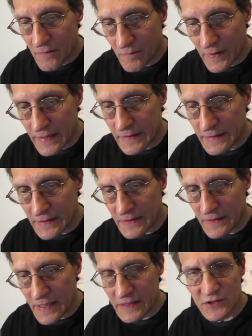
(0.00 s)
When did
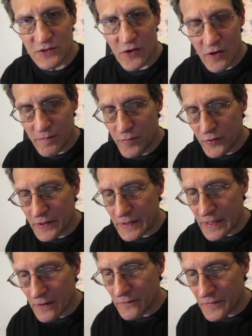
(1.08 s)
they start putting
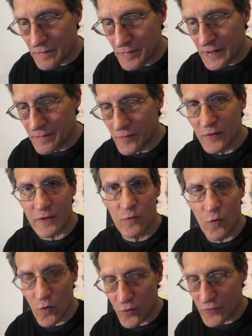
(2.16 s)
healthy people in
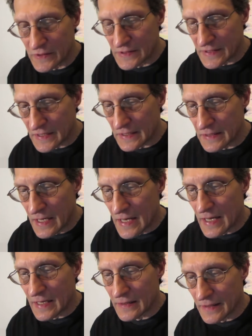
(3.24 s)
quarantine
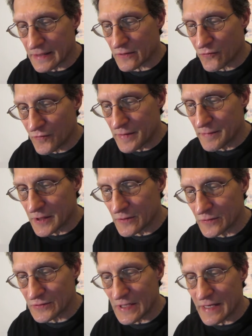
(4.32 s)
and let
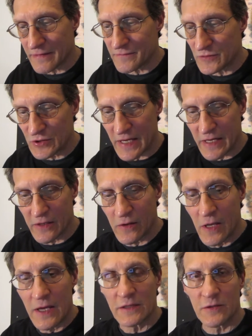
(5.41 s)
criminals out of
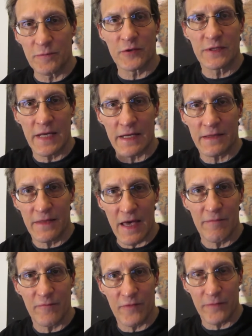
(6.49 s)
jail to protect
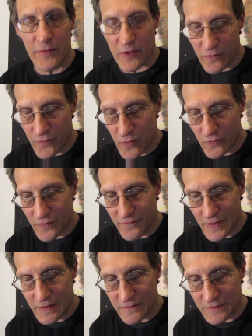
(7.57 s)
them from the
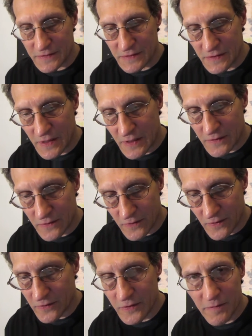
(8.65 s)
coronavirus? You
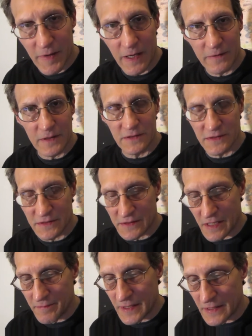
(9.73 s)
heard about this?
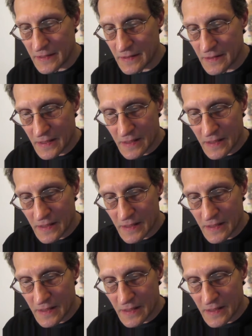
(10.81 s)
I mean,